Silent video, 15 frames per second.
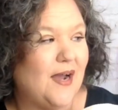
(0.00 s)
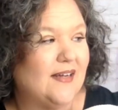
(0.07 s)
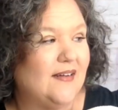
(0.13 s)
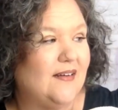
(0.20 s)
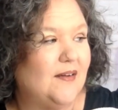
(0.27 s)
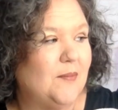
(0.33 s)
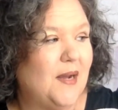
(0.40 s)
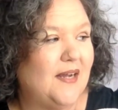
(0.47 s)
I
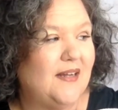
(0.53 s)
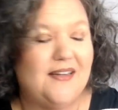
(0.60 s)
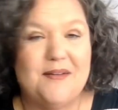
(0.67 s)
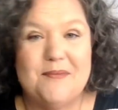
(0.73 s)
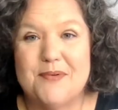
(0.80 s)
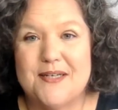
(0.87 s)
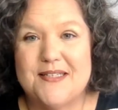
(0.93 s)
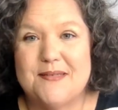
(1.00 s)
can hear my
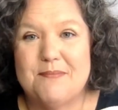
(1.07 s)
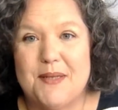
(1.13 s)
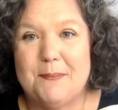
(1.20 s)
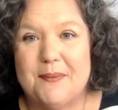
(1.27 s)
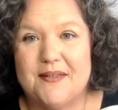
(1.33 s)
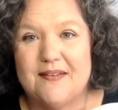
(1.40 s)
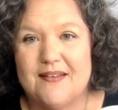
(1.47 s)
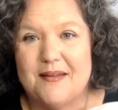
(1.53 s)
heat press
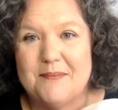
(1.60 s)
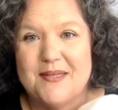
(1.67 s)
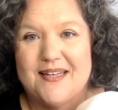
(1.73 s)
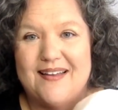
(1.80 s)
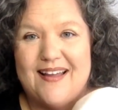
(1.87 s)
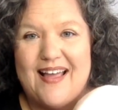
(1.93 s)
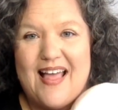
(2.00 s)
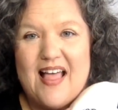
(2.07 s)
beeping.
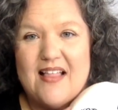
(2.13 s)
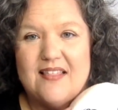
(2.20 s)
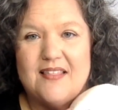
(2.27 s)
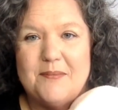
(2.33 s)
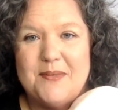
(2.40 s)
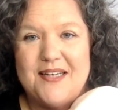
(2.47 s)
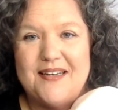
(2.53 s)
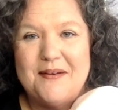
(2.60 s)

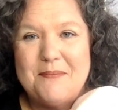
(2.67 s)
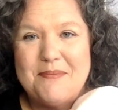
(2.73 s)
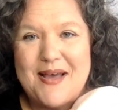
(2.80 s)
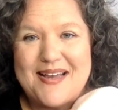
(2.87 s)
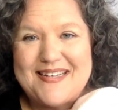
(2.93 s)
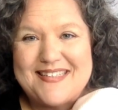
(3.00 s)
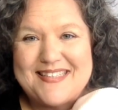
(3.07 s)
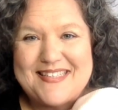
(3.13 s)
Let me hit a
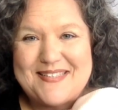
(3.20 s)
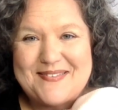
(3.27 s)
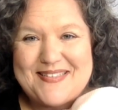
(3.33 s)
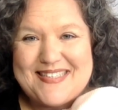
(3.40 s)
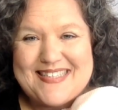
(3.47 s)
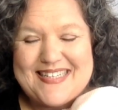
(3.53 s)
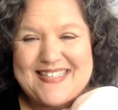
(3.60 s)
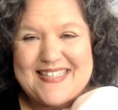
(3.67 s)
button so it
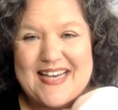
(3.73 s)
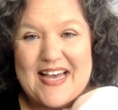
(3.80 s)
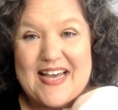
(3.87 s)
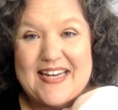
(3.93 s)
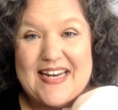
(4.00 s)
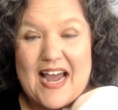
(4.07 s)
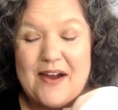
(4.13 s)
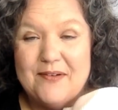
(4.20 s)
stays
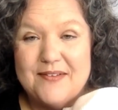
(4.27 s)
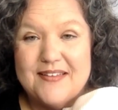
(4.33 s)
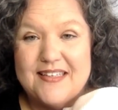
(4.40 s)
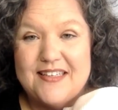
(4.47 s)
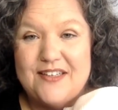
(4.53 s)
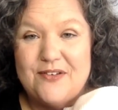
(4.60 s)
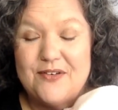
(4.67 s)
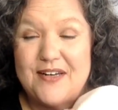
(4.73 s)
on. I will
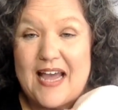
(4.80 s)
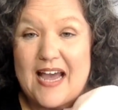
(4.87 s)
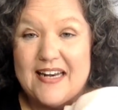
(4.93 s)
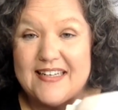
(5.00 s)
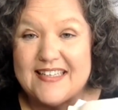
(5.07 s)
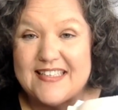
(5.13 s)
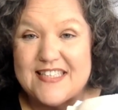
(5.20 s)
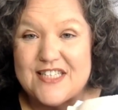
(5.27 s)
link you on how
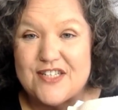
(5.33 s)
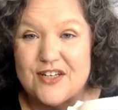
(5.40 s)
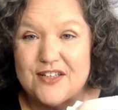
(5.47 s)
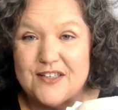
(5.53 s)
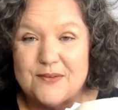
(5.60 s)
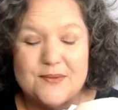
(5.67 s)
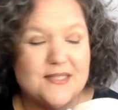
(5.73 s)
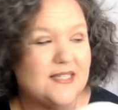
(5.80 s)
to get
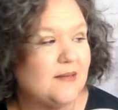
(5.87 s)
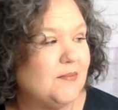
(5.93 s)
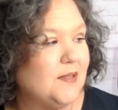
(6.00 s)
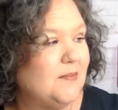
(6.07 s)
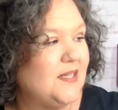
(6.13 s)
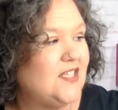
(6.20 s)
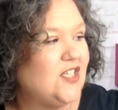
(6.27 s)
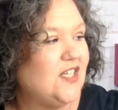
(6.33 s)
started with
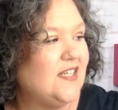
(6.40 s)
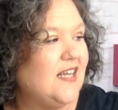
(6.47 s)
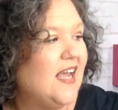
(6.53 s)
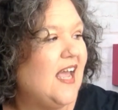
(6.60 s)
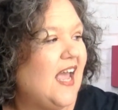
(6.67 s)
sublimation.